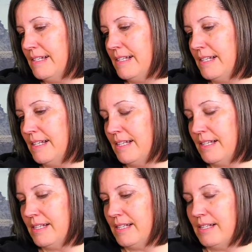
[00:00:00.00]

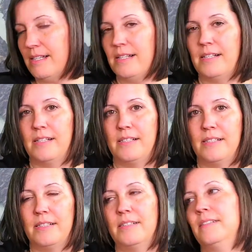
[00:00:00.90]

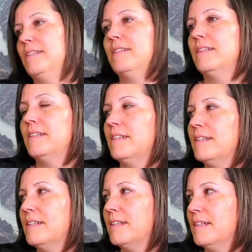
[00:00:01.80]

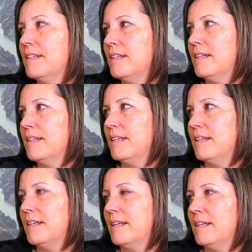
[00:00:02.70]

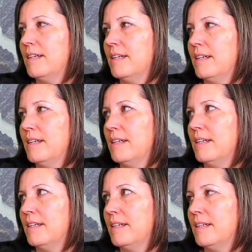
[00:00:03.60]

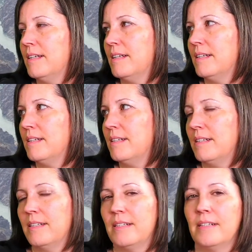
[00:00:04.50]

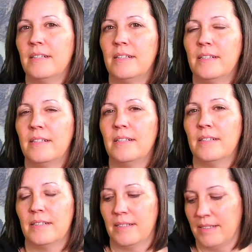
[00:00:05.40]

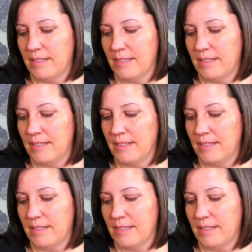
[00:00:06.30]
This person isn't speaking.